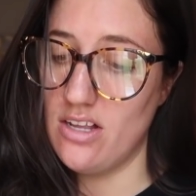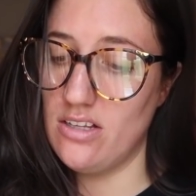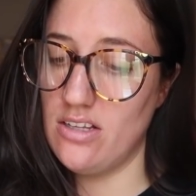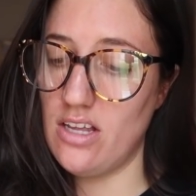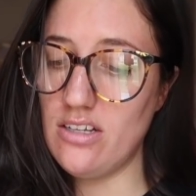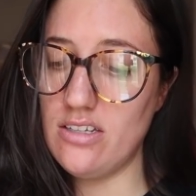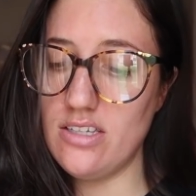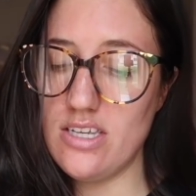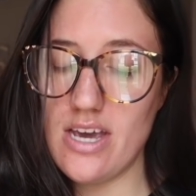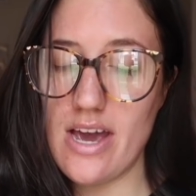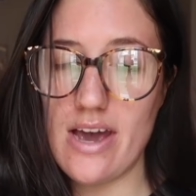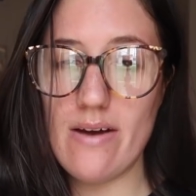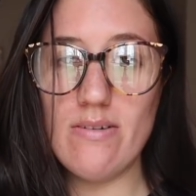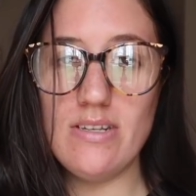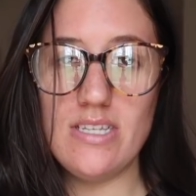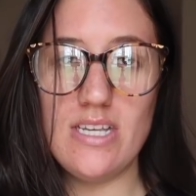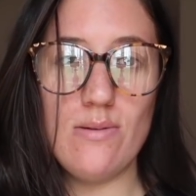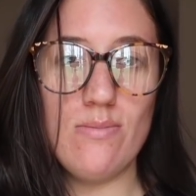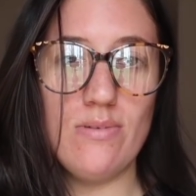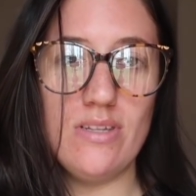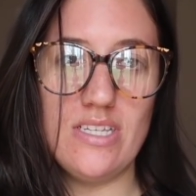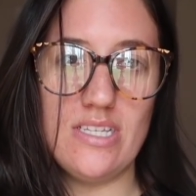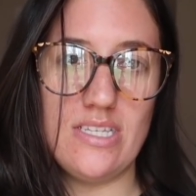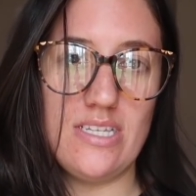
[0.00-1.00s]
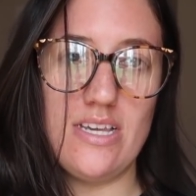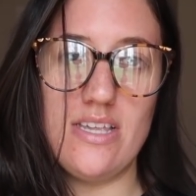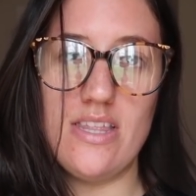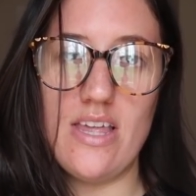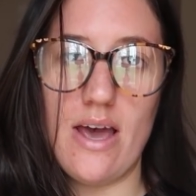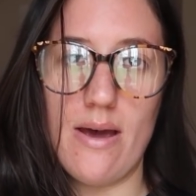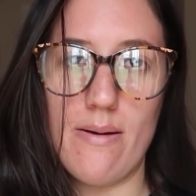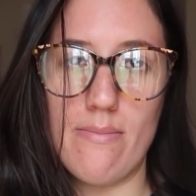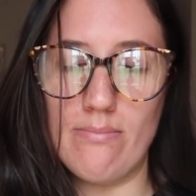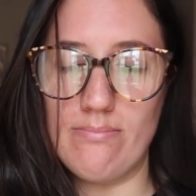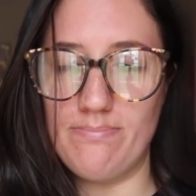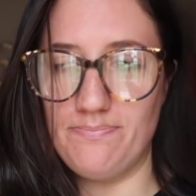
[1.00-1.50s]
Luckily, I was able to see
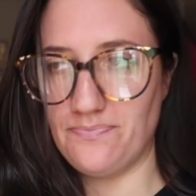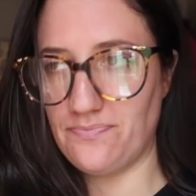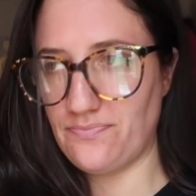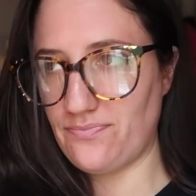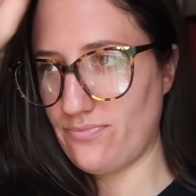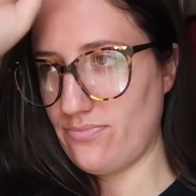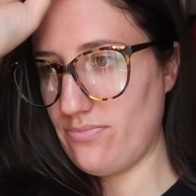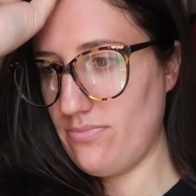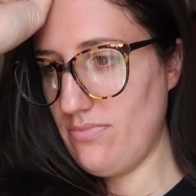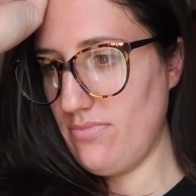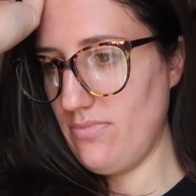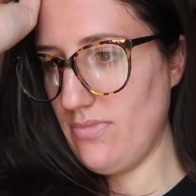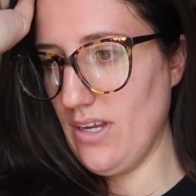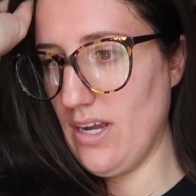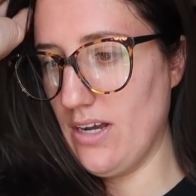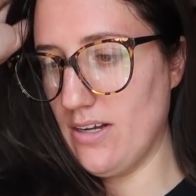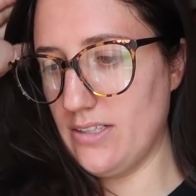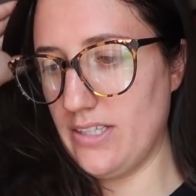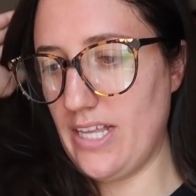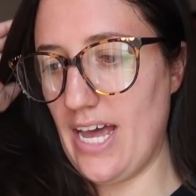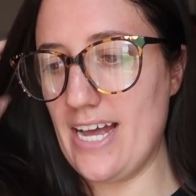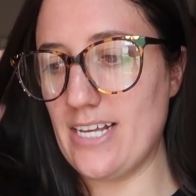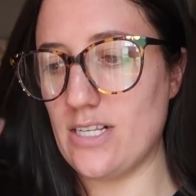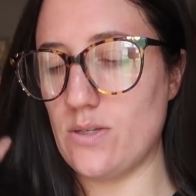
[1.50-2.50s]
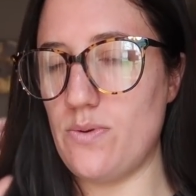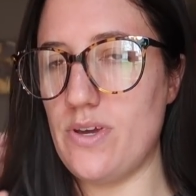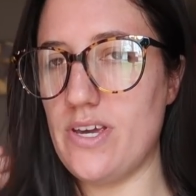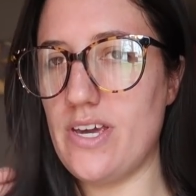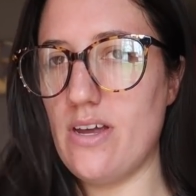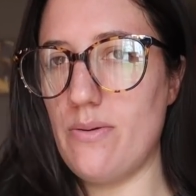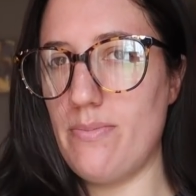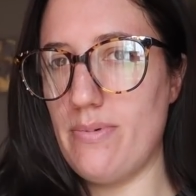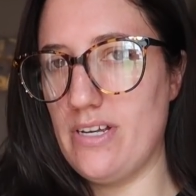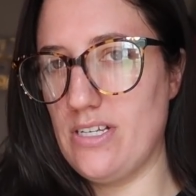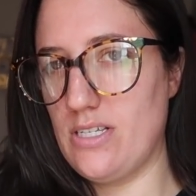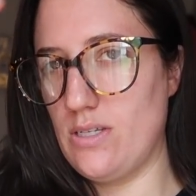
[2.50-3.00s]
them last
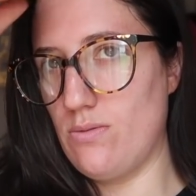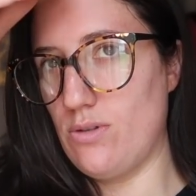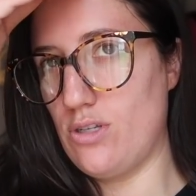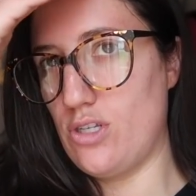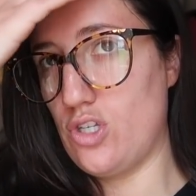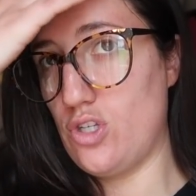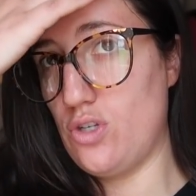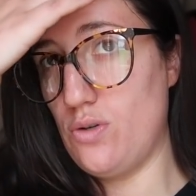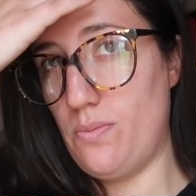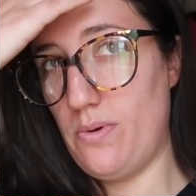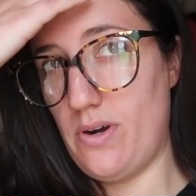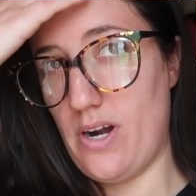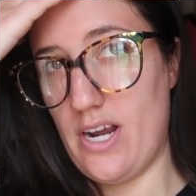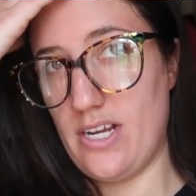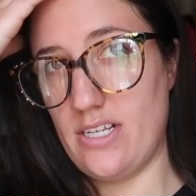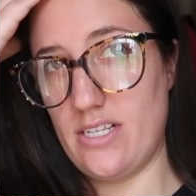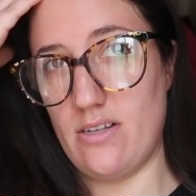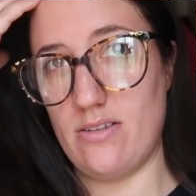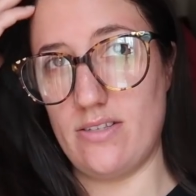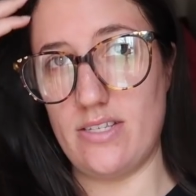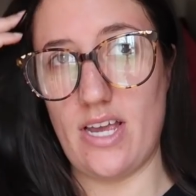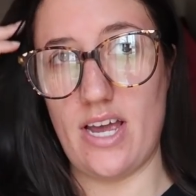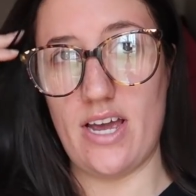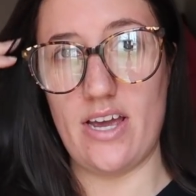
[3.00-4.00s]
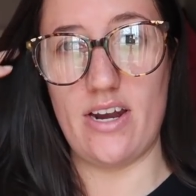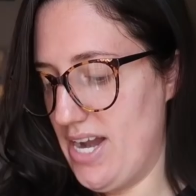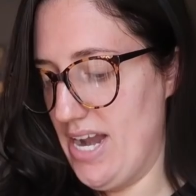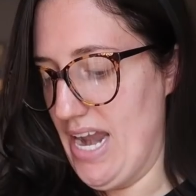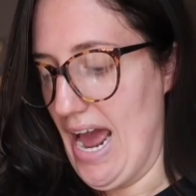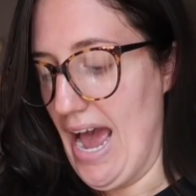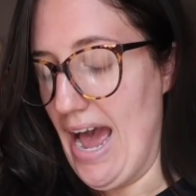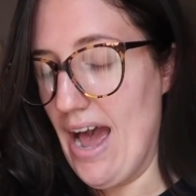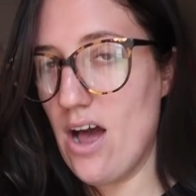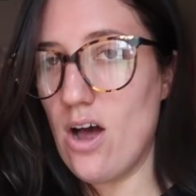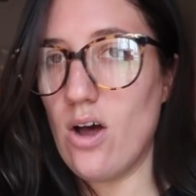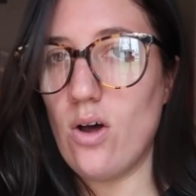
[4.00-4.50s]
weekend because it was super nice outside.
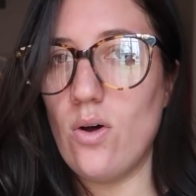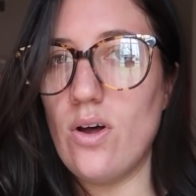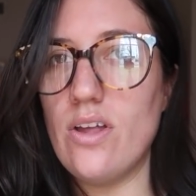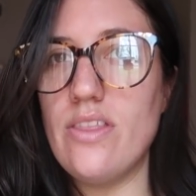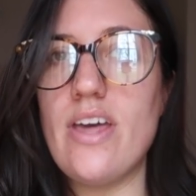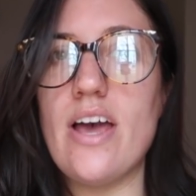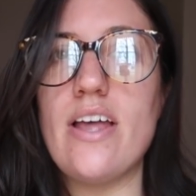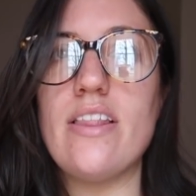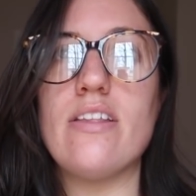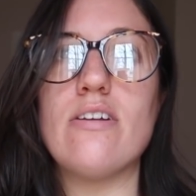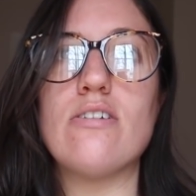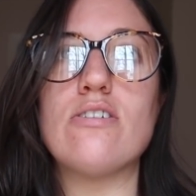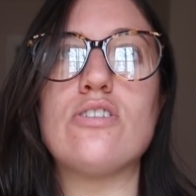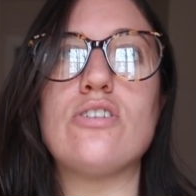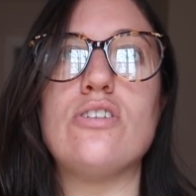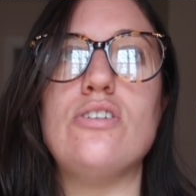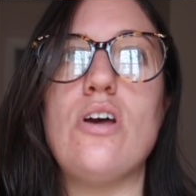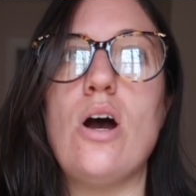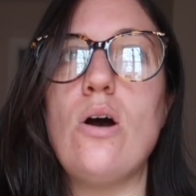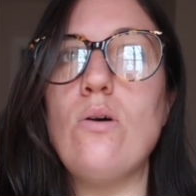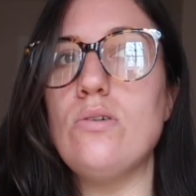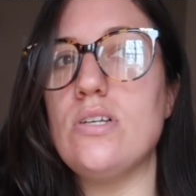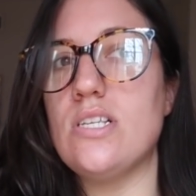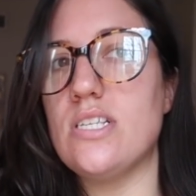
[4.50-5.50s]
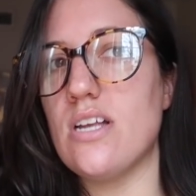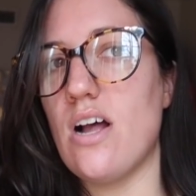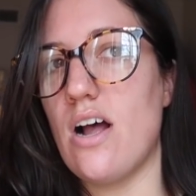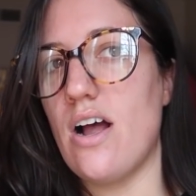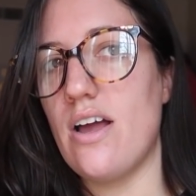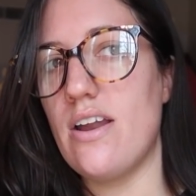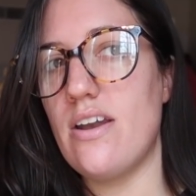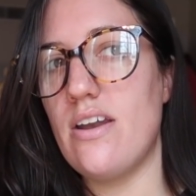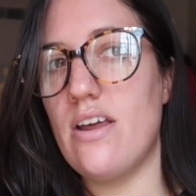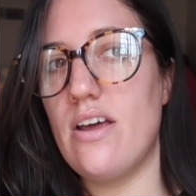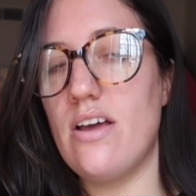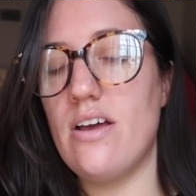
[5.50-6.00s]
Now that there's no
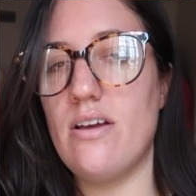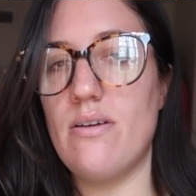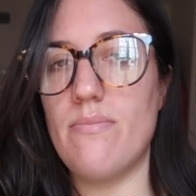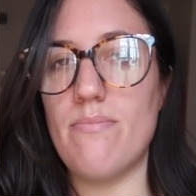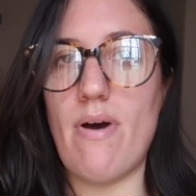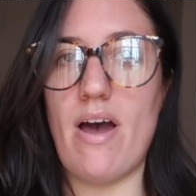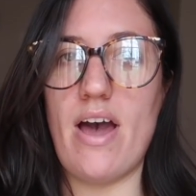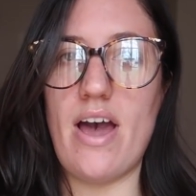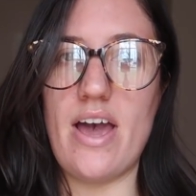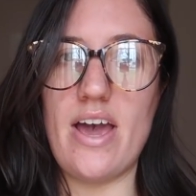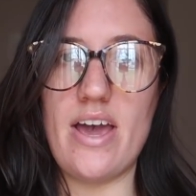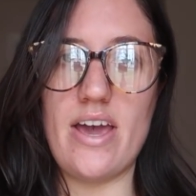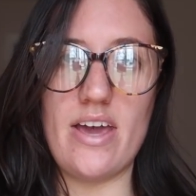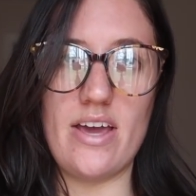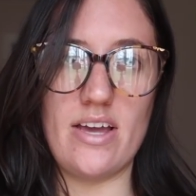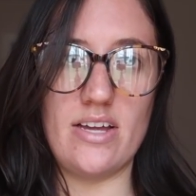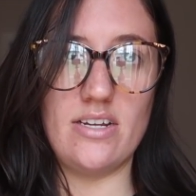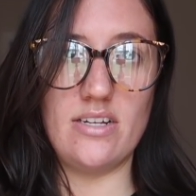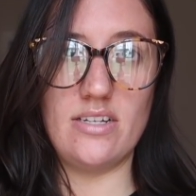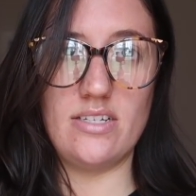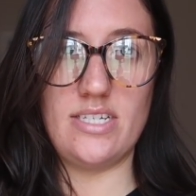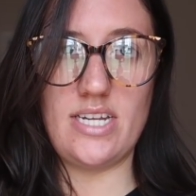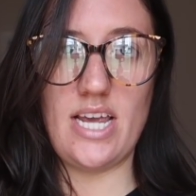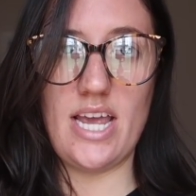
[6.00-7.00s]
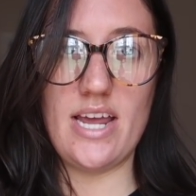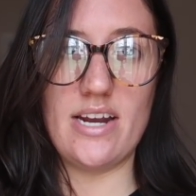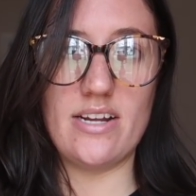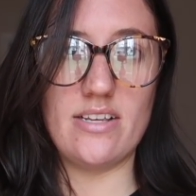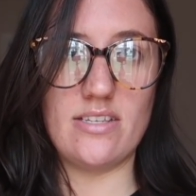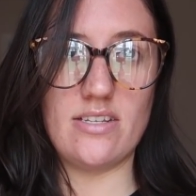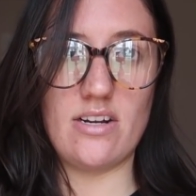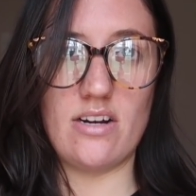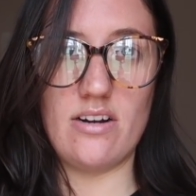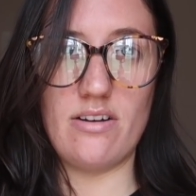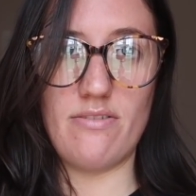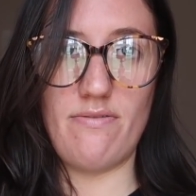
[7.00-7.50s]
sun, my tan
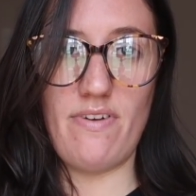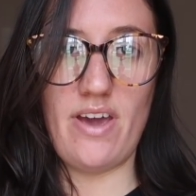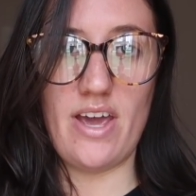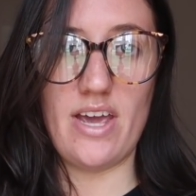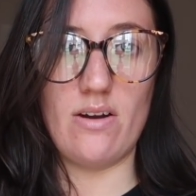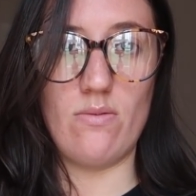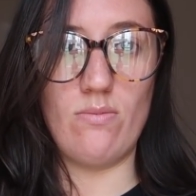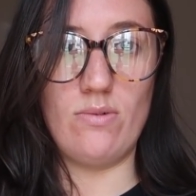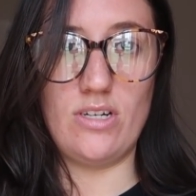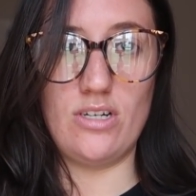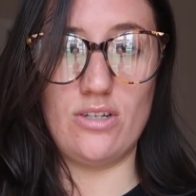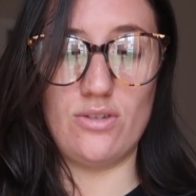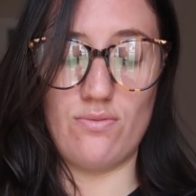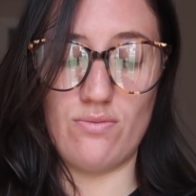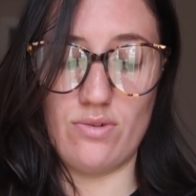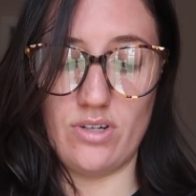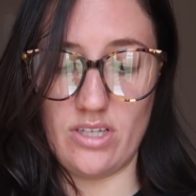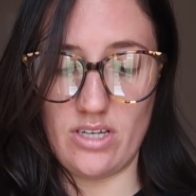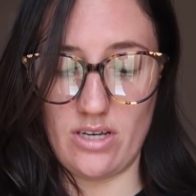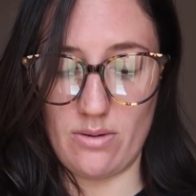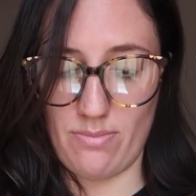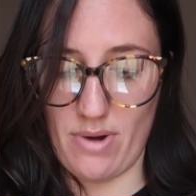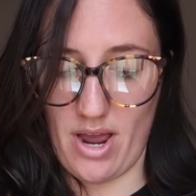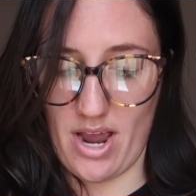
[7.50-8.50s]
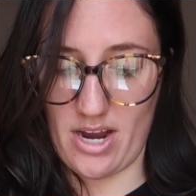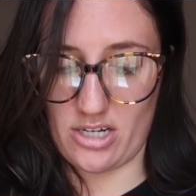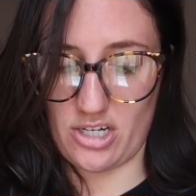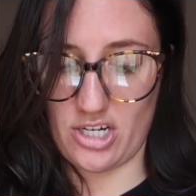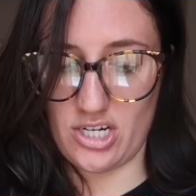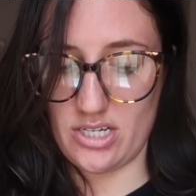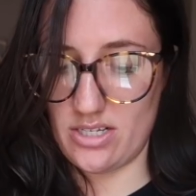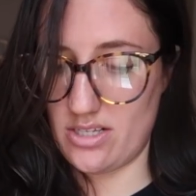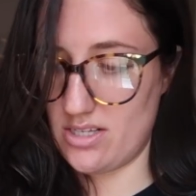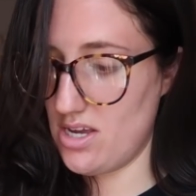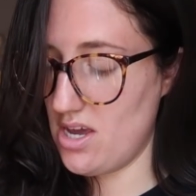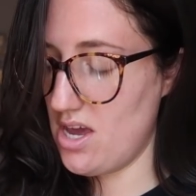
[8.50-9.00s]
is starting to fade, which is really
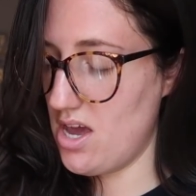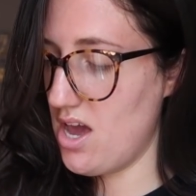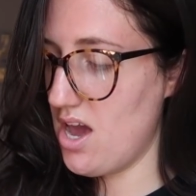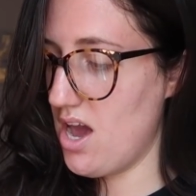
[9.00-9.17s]
obnoxious.